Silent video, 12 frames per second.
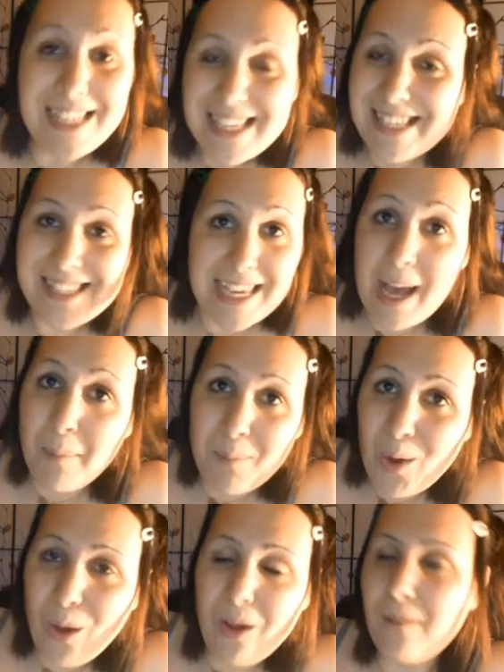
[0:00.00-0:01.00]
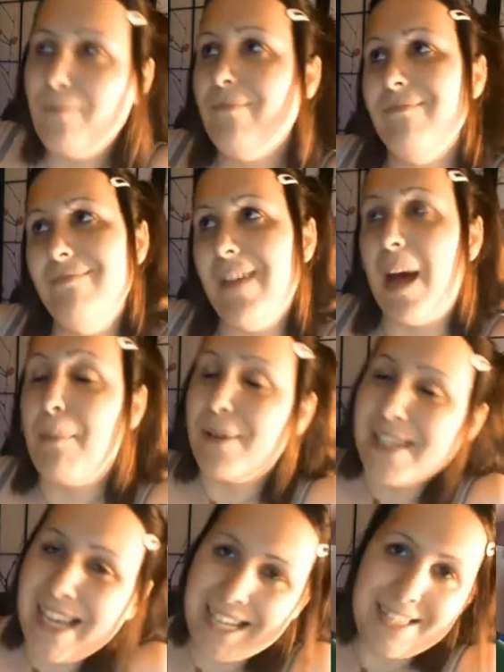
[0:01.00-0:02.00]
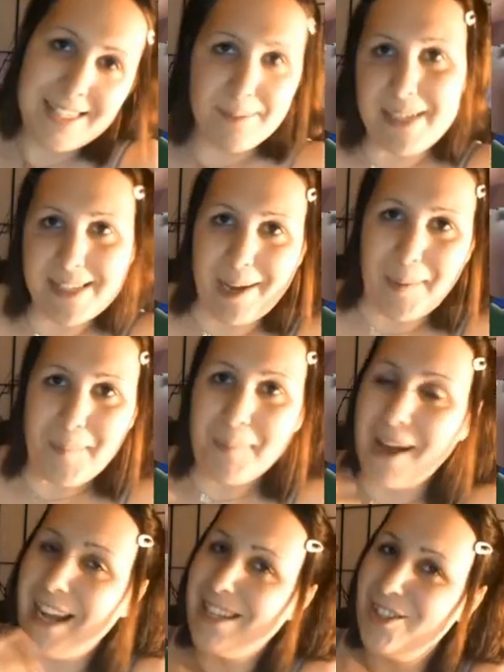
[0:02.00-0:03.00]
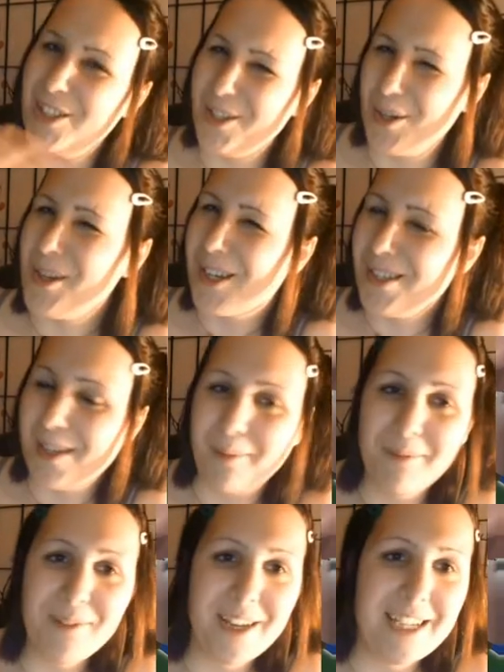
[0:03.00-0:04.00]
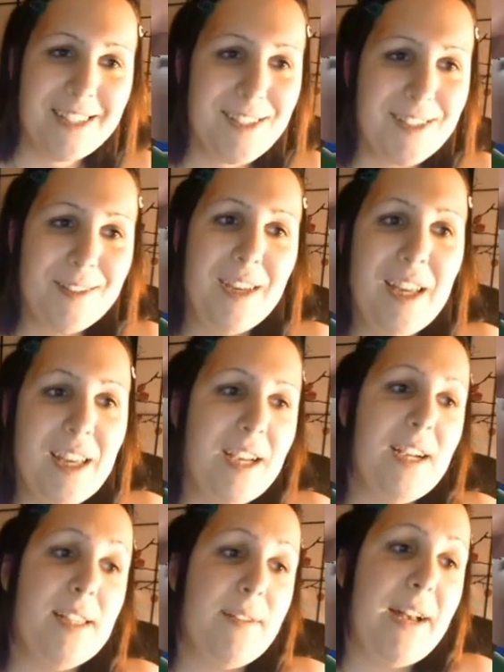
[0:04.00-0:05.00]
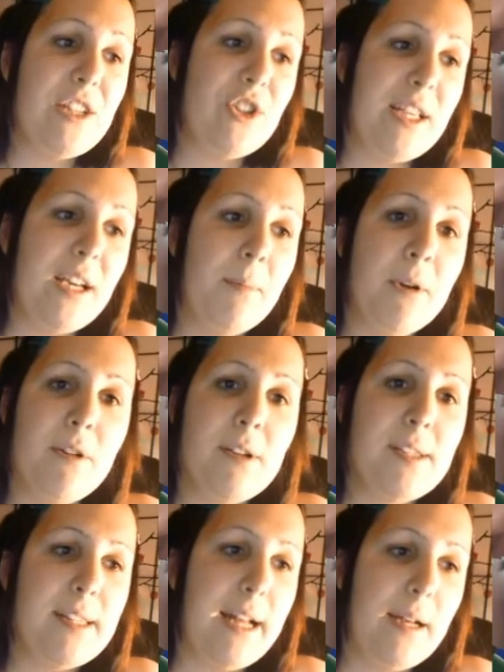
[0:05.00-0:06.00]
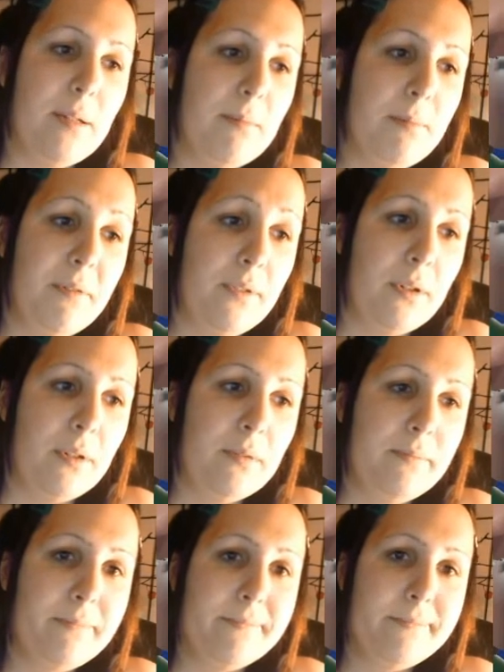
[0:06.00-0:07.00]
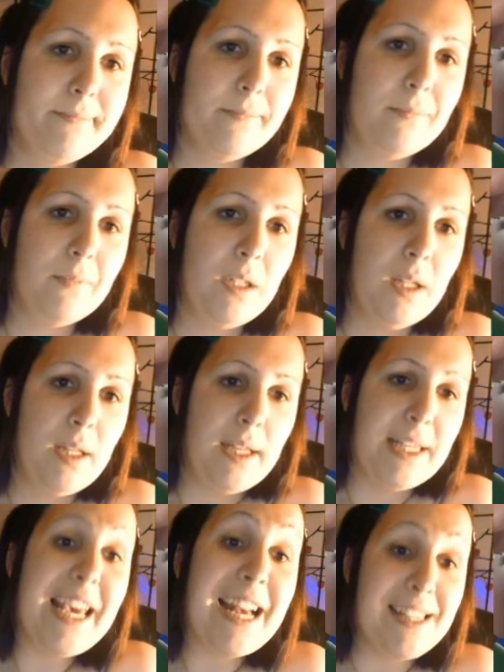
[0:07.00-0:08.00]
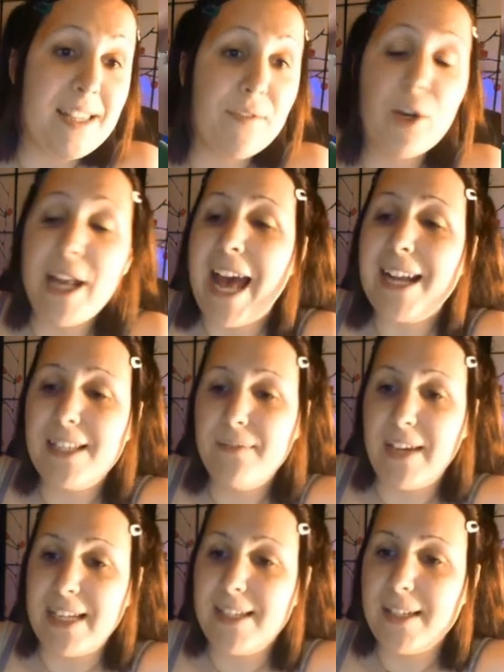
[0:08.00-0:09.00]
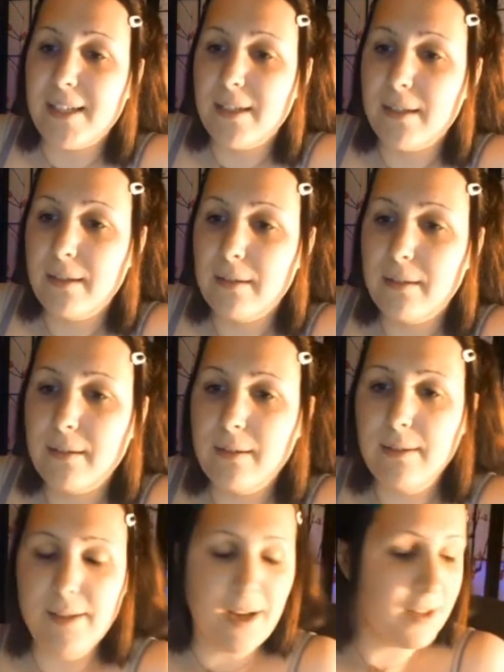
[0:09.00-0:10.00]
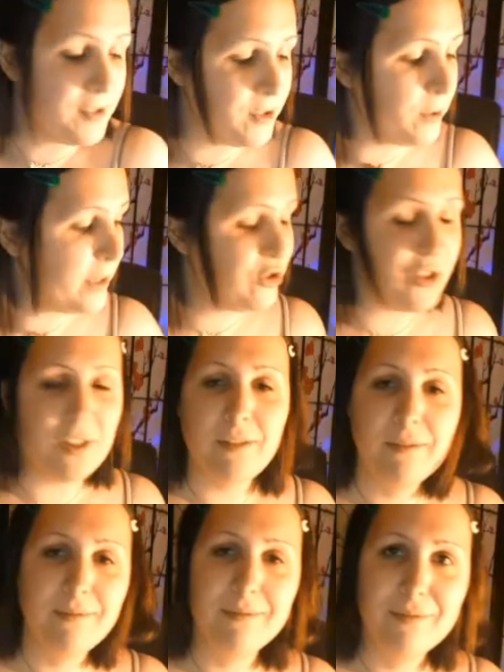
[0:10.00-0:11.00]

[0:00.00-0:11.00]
See, I'm not, I pretend to be dumb, but I actually do know some things because I've actually come across that before. Yes, I've got it activated to answer your question.